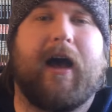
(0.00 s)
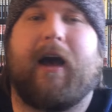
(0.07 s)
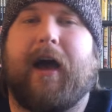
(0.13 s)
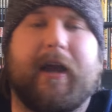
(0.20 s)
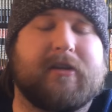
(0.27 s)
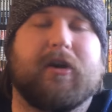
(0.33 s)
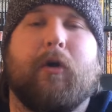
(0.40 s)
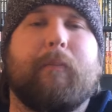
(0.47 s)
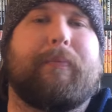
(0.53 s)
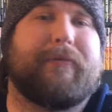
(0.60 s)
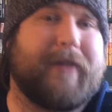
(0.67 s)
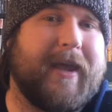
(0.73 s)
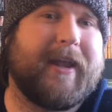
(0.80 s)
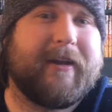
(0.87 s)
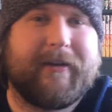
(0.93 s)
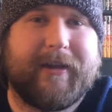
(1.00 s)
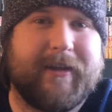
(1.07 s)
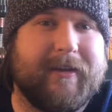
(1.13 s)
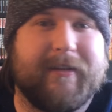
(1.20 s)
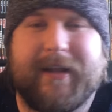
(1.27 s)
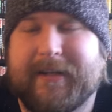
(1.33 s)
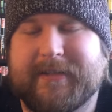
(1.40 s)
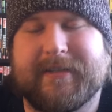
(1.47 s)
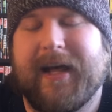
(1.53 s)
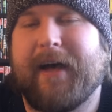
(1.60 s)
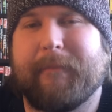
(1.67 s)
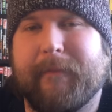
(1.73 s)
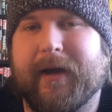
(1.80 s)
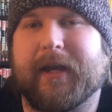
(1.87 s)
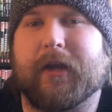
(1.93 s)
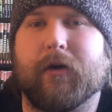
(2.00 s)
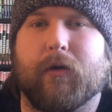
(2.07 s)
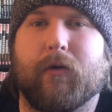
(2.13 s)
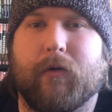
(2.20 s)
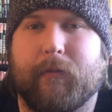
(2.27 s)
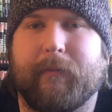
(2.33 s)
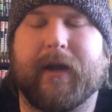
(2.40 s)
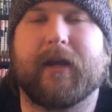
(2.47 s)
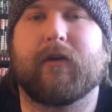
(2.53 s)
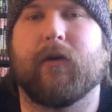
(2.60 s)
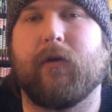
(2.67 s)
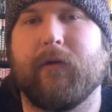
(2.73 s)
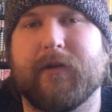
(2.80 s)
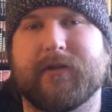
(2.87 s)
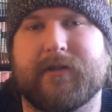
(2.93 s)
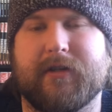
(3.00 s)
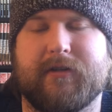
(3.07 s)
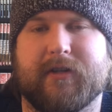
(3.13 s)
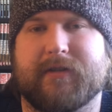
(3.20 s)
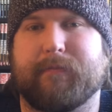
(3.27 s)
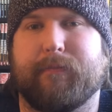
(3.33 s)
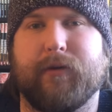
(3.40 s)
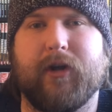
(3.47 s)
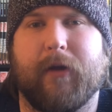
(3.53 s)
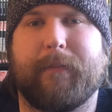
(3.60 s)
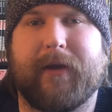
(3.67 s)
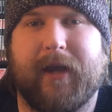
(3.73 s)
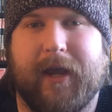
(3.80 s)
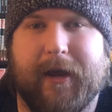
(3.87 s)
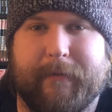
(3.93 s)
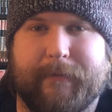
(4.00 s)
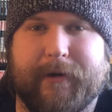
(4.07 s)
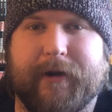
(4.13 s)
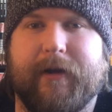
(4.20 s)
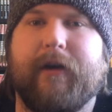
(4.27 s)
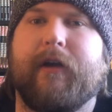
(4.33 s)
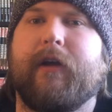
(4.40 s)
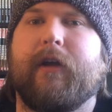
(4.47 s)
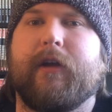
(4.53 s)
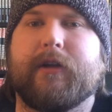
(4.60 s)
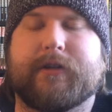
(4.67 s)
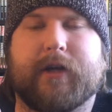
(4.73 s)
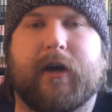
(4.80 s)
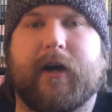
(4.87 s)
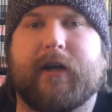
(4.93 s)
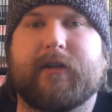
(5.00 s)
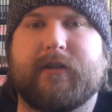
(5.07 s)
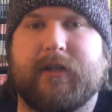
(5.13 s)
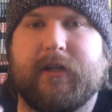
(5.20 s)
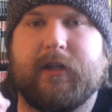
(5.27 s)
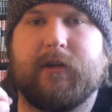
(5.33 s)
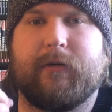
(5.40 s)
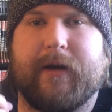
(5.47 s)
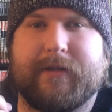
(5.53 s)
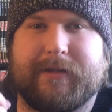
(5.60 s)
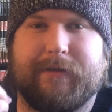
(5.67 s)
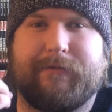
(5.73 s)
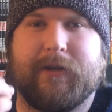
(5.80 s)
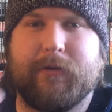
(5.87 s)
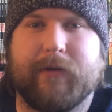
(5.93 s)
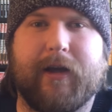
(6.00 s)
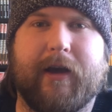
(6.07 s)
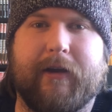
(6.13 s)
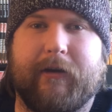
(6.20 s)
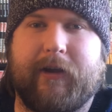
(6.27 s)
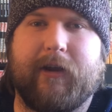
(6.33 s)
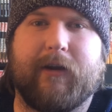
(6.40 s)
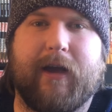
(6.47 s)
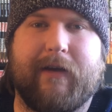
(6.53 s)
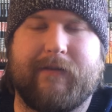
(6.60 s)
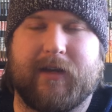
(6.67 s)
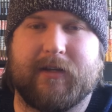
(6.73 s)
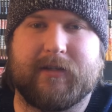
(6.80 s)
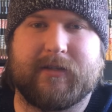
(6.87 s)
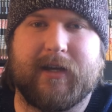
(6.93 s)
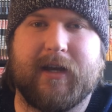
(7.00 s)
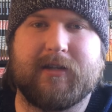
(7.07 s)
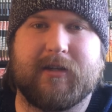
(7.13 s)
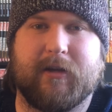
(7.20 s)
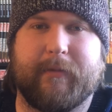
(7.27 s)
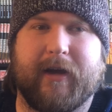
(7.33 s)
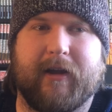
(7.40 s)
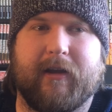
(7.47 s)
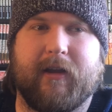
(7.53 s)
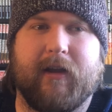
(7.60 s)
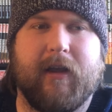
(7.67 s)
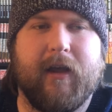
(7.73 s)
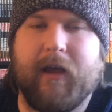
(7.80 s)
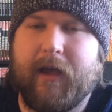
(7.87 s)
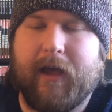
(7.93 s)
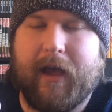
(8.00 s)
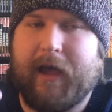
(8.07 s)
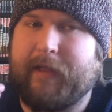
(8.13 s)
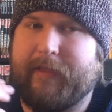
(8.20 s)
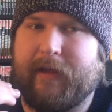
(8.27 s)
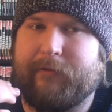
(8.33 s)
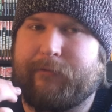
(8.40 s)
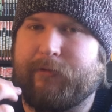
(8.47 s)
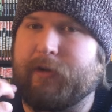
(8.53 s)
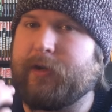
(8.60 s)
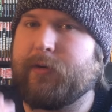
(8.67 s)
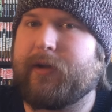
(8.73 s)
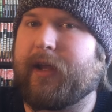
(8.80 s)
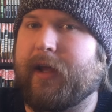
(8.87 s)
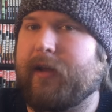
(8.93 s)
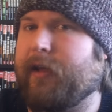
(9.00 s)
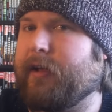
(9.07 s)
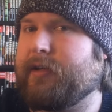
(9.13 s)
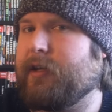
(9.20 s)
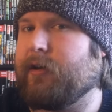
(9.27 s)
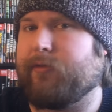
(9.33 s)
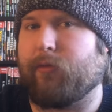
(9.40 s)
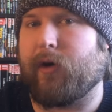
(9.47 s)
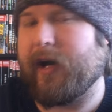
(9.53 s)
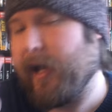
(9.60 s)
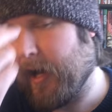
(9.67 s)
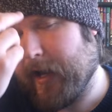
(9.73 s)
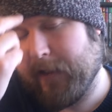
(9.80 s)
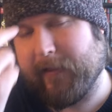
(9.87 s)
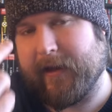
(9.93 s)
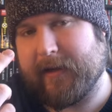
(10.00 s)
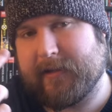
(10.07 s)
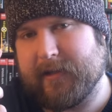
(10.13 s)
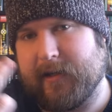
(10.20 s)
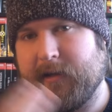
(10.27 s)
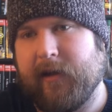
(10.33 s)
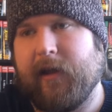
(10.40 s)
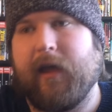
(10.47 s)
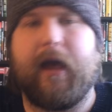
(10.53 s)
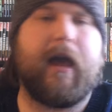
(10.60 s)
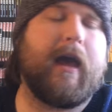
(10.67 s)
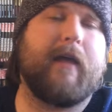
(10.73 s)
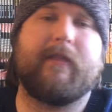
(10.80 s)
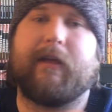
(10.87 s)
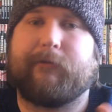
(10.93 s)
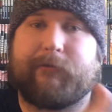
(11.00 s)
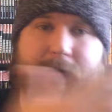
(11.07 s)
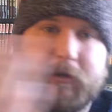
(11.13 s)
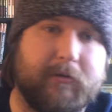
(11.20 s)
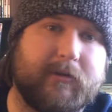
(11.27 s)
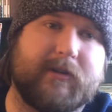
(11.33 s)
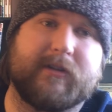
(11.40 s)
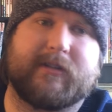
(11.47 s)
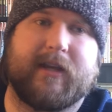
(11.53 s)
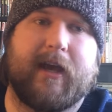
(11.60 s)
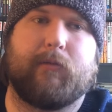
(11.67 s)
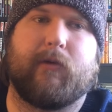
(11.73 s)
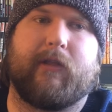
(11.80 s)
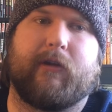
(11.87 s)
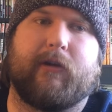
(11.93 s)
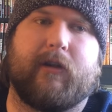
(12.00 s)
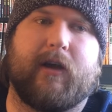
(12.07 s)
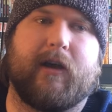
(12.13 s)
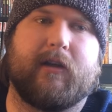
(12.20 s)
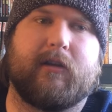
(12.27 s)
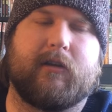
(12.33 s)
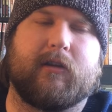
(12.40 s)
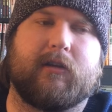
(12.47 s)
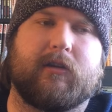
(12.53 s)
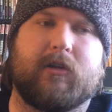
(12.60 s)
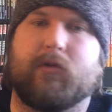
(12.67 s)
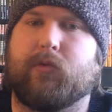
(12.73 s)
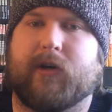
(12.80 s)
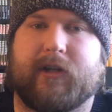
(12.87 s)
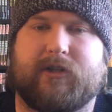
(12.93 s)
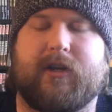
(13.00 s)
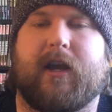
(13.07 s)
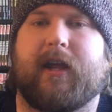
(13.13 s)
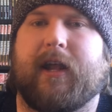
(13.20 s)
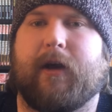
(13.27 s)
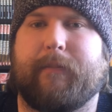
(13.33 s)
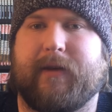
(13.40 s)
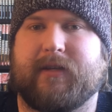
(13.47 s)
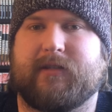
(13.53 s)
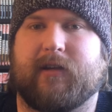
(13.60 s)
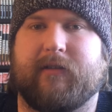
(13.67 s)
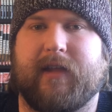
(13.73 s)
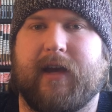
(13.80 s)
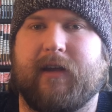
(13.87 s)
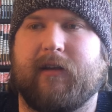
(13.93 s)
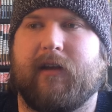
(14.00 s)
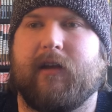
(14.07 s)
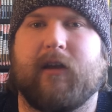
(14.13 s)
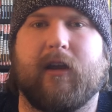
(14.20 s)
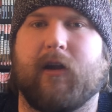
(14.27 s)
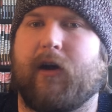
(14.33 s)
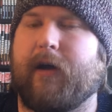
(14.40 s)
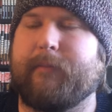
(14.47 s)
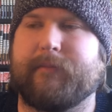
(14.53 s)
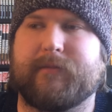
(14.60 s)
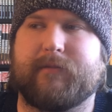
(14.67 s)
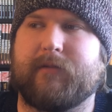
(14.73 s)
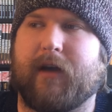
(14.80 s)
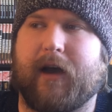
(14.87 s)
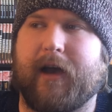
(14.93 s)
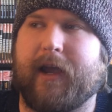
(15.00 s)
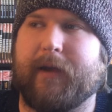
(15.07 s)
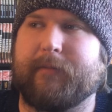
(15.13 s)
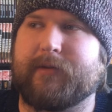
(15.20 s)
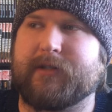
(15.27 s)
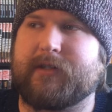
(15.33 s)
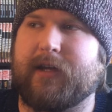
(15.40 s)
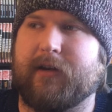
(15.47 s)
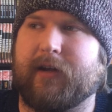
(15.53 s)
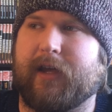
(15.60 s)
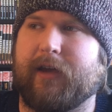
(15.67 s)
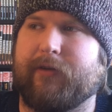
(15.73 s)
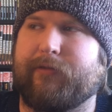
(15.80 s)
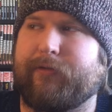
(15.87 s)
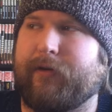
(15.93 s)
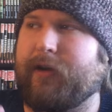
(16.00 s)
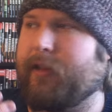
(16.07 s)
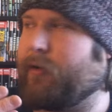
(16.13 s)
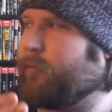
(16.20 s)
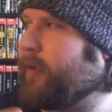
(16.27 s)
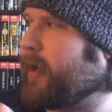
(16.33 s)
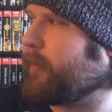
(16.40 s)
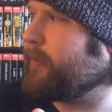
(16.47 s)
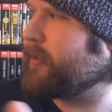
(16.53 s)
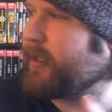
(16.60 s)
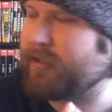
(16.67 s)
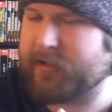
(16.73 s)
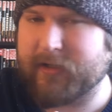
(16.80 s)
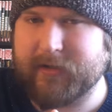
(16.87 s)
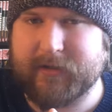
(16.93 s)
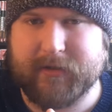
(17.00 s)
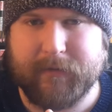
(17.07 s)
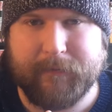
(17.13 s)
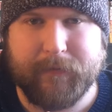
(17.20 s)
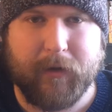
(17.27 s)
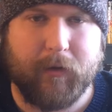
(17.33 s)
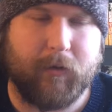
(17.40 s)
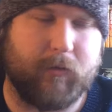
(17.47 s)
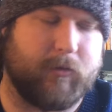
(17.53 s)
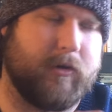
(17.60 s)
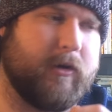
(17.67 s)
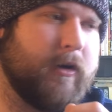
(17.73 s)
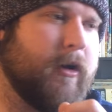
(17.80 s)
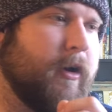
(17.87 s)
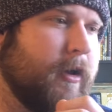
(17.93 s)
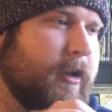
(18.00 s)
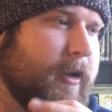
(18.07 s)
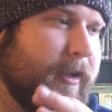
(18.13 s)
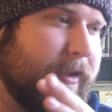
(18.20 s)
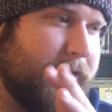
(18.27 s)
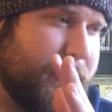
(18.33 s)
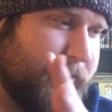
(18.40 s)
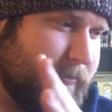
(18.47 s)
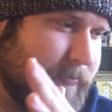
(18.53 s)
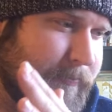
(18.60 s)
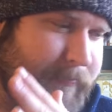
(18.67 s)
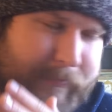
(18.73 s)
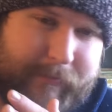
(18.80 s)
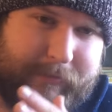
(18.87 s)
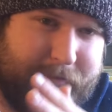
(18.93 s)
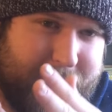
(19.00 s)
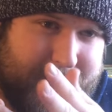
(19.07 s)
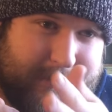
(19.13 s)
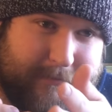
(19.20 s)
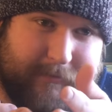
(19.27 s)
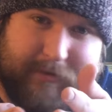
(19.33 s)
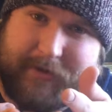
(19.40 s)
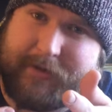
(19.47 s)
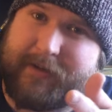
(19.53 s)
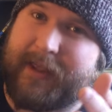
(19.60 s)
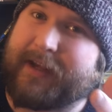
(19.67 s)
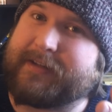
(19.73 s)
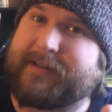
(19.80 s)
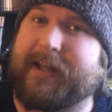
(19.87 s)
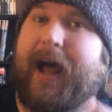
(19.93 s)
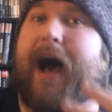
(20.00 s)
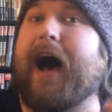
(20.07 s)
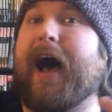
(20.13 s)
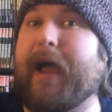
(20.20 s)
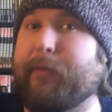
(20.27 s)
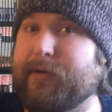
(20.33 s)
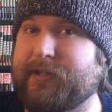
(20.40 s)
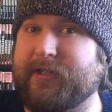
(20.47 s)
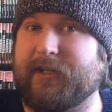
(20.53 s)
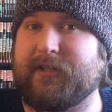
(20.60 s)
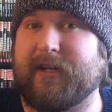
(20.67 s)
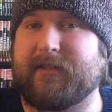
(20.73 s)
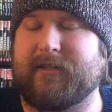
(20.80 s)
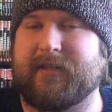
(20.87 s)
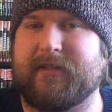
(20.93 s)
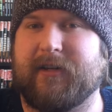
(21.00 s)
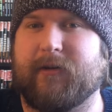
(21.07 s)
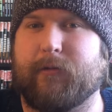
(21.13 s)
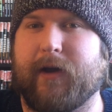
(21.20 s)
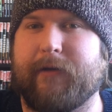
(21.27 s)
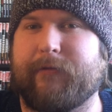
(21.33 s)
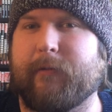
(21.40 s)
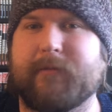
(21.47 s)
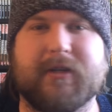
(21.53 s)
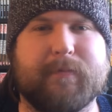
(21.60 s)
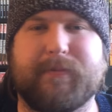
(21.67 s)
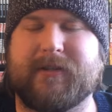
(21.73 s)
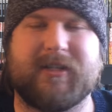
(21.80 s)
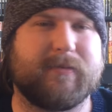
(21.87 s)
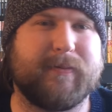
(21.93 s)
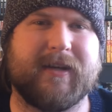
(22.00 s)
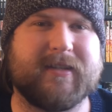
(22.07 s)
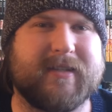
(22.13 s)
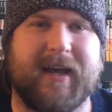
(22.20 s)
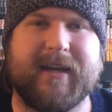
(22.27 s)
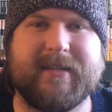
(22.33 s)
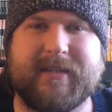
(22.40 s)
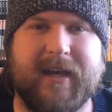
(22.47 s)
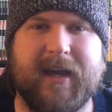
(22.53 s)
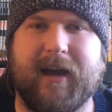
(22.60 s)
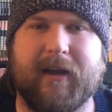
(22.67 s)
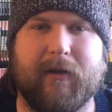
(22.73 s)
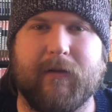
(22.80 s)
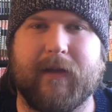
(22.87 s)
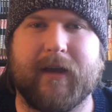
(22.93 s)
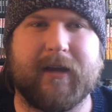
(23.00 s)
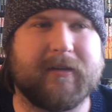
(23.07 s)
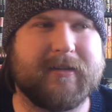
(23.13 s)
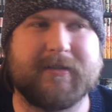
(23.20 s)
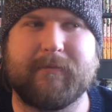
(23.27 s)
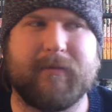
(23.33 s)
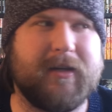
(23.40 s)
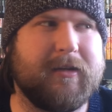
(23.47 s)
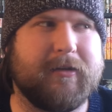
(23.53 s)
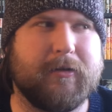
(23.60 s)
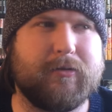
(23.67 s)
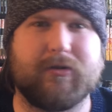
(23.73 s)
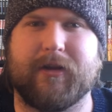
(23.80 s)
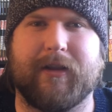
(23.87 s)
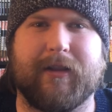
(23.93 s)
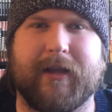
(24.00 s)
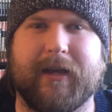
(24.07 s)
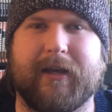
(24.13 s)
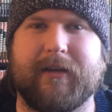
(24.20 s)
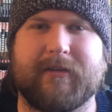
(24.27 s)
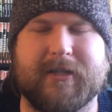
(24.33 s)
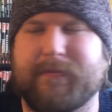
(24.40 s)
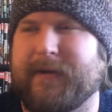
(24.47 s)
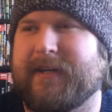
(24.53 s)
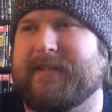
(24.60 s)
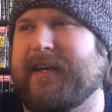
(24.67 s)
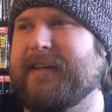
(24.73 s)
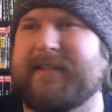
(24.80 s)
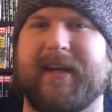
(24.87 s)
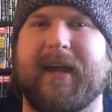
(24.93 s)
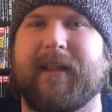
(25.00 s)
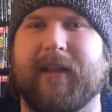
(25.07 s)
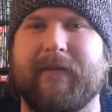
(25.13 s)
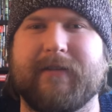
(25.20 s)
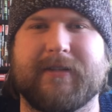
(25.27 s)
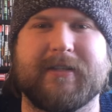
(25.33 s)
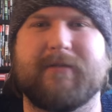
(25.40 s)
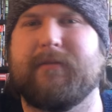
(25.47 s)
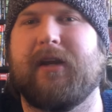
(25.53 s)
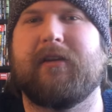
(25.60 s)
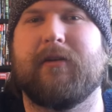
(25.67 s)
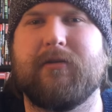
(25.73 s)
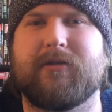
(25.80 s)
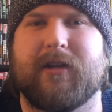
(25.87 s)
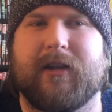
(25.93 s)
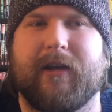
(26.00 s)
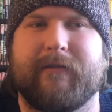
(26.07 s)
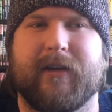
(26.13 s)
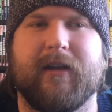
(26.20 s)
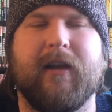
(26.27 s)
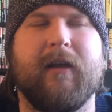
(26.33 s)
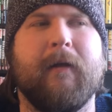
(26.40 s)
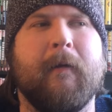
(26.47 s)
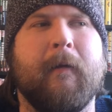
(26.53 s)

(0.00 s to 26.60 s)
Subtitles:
I don't plan on it. That's not my goal. My goal is to just boot up a camera, talk to you as if you and I are here having a discussion about it, and then for you to get an idea of why I liked it, and then for you to decide whether or not you want to check it out based on that. You know, I am just here to give either recommendations or, you know, things that I would suggest to steer away from. But just because I say I don't like it doesn't mean you shouldn't like it. Just because I say I love it doesn't mean you should love it.